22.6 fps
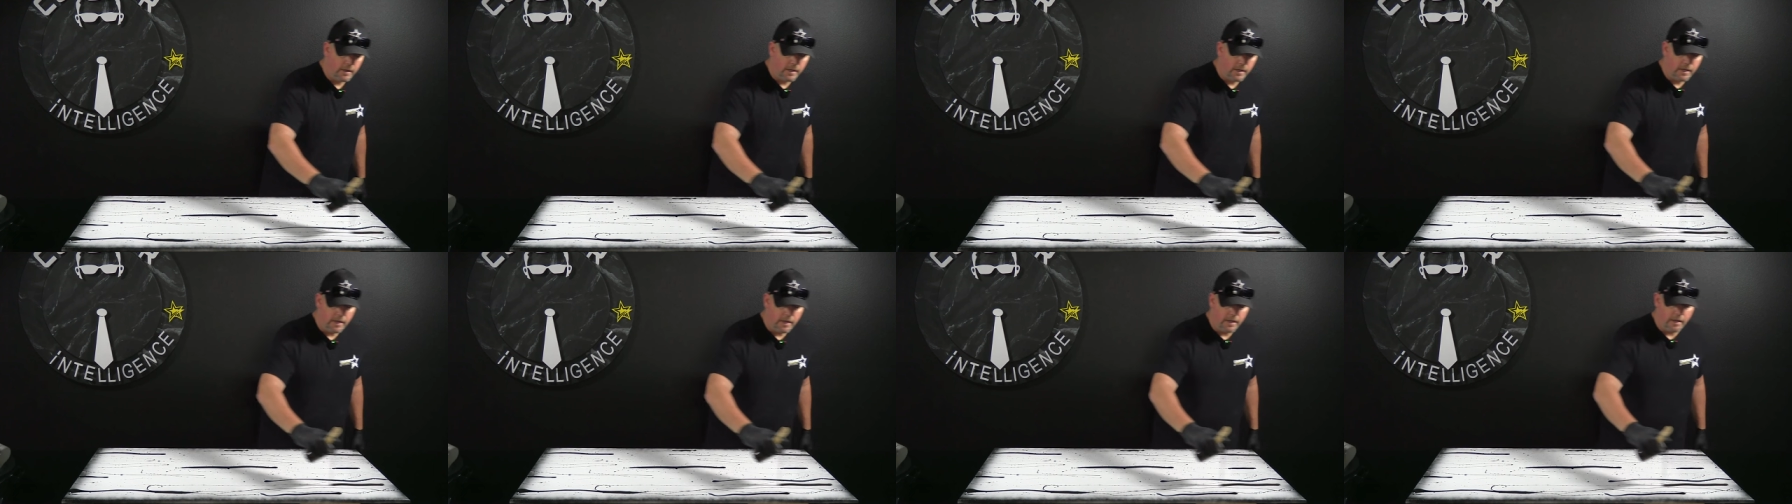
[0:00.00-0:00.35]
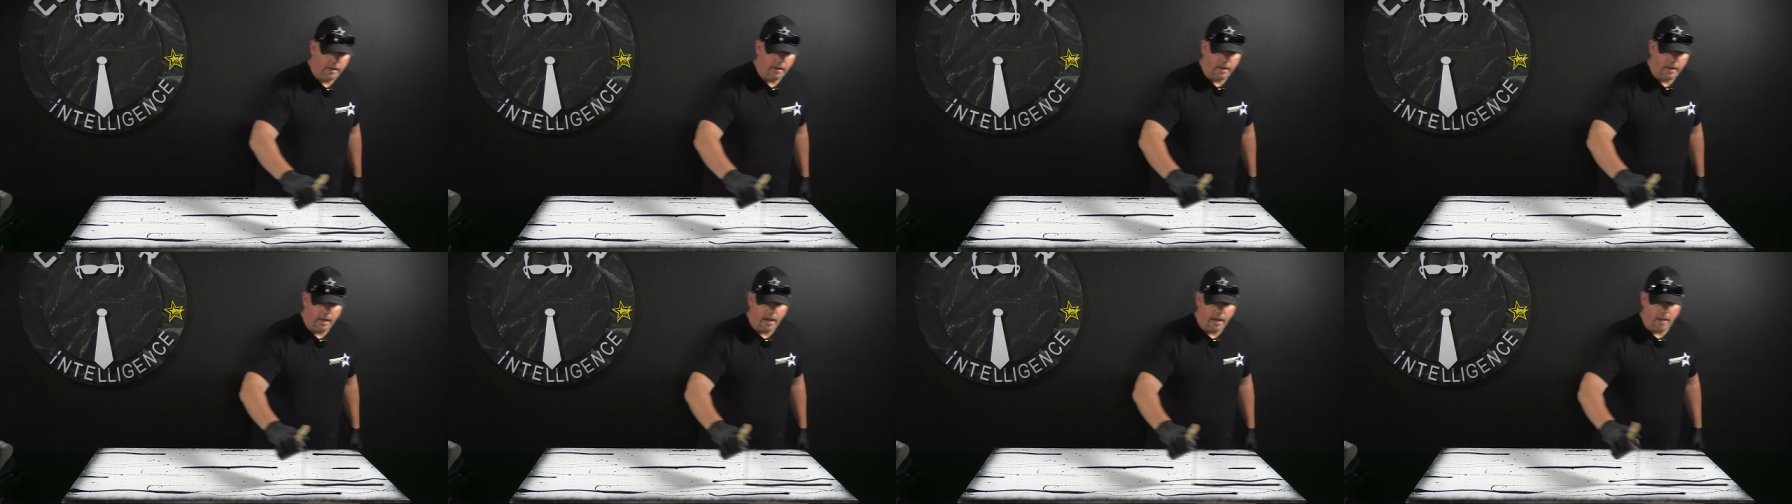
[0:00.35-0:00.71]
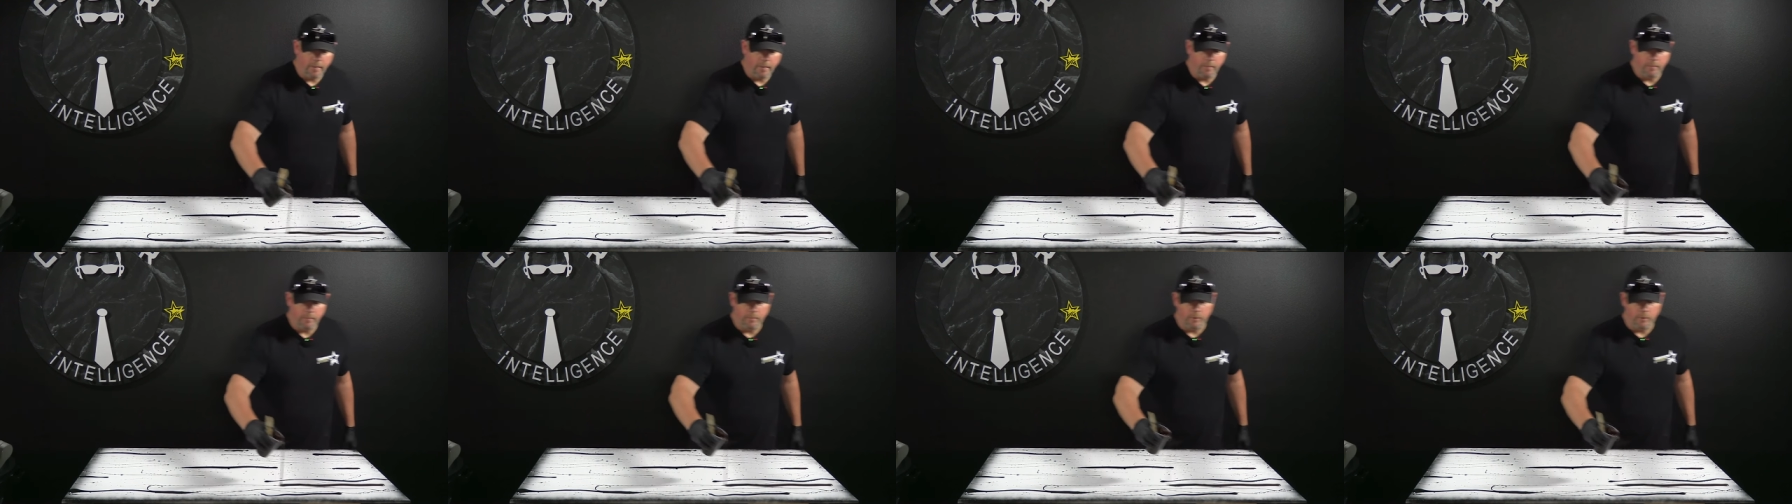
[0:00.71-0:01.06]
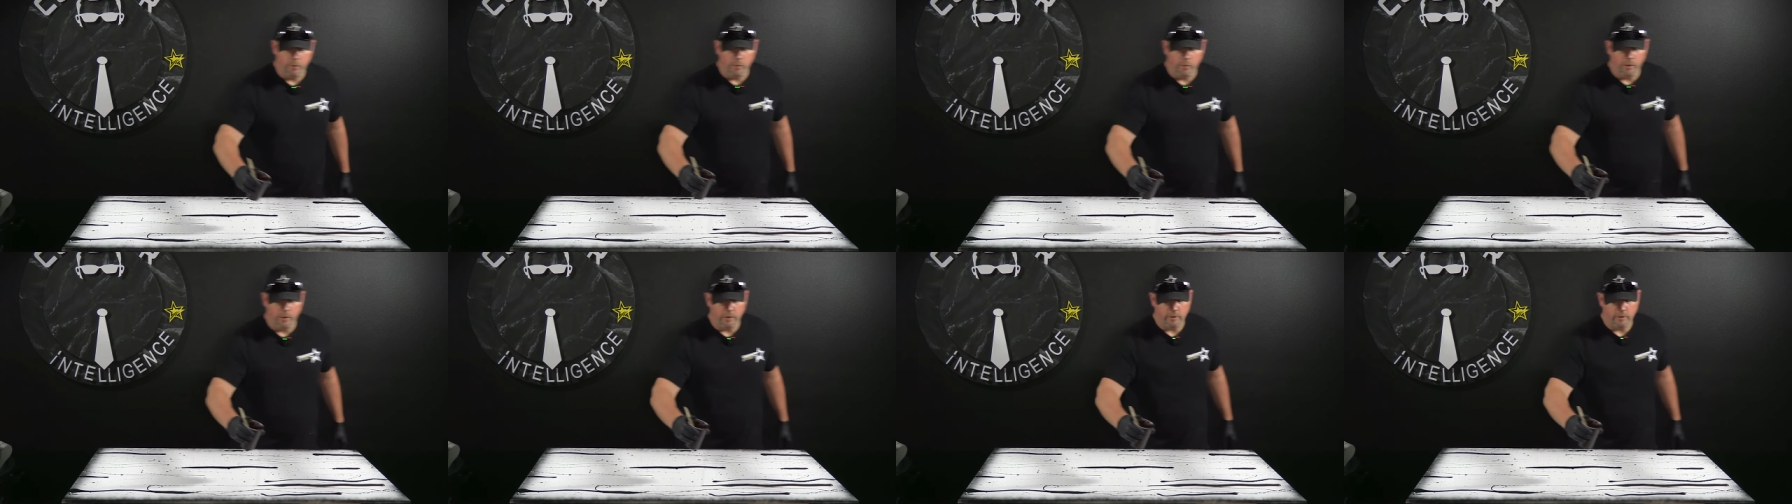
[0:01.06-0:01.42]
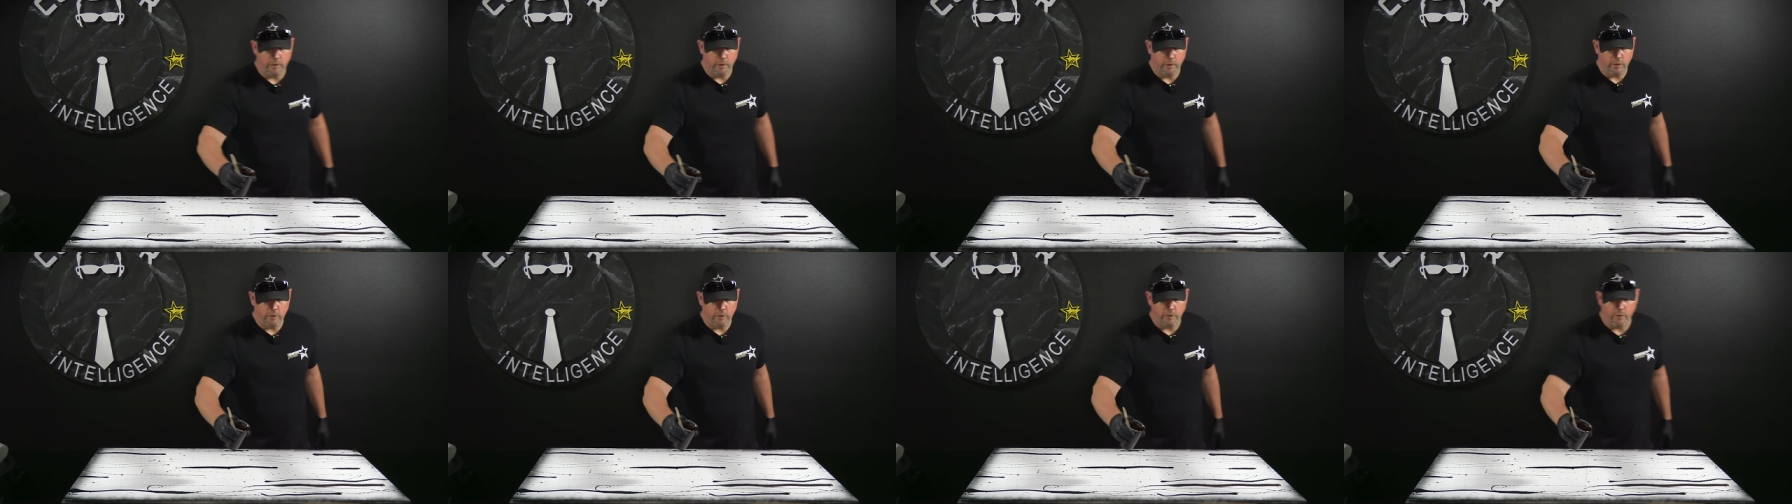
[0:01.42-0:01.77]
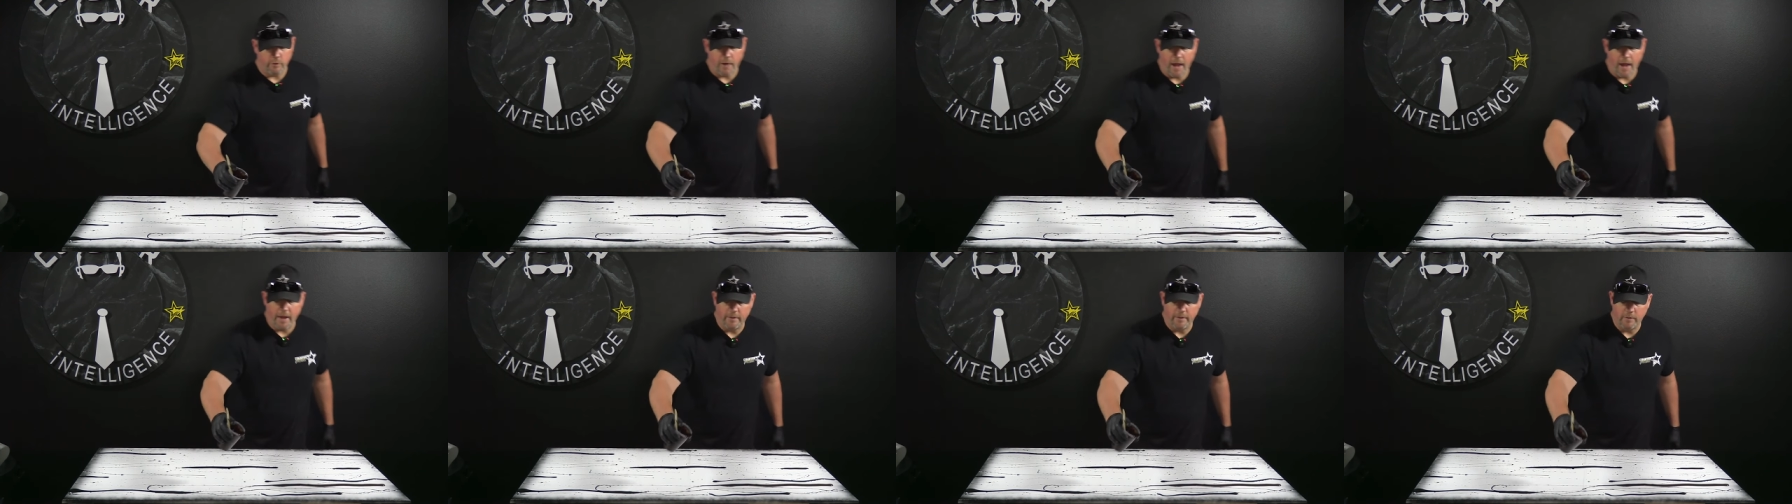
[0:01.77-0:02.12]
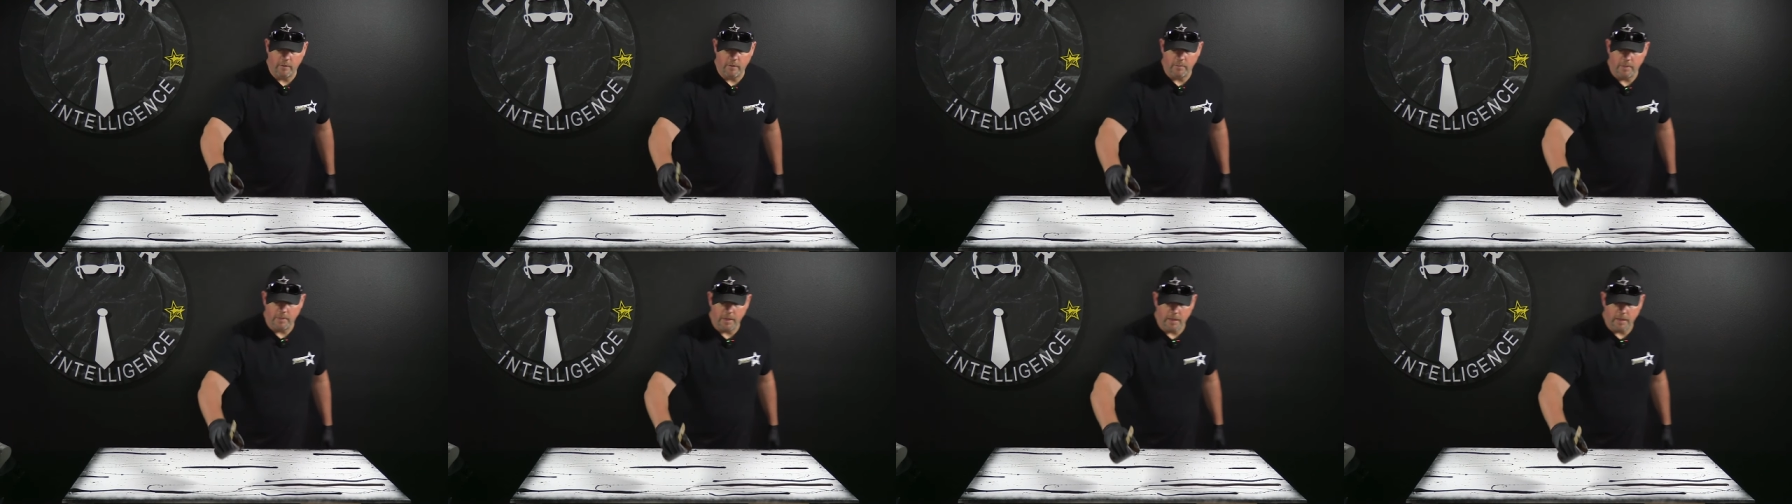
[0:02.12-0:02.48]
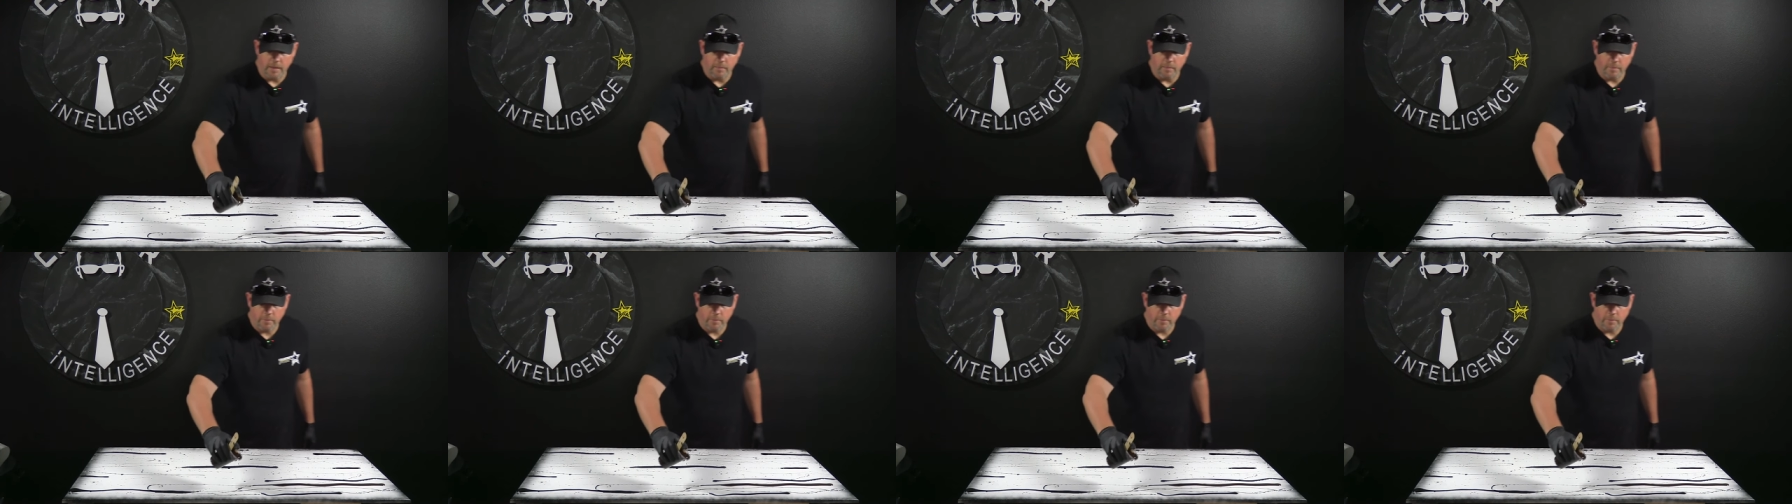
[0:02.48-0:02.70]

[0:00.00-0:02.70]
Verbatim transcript: again, I'm going to try to be